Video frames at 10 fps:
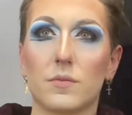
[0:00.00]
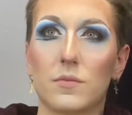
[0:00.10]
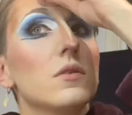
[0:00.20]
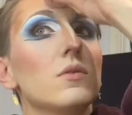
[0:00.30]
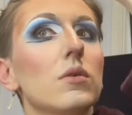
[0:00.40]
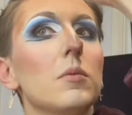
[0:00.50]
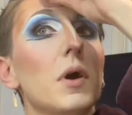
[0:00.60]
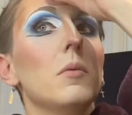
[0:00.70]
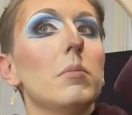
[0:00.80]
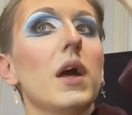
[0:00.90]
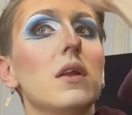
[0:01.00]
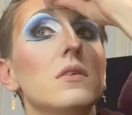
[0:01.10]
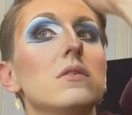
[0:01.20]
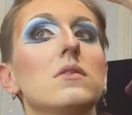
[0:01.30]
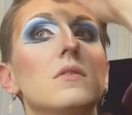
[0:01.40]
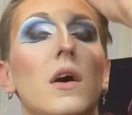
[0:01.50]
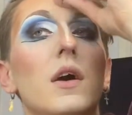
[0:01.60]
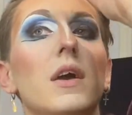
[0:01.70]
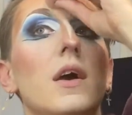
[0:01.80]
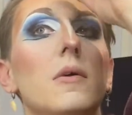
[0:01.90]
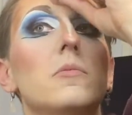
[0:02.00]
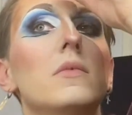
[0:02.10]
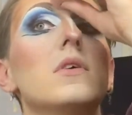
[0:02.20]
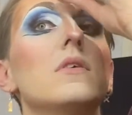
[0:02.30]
It's all about balance. I am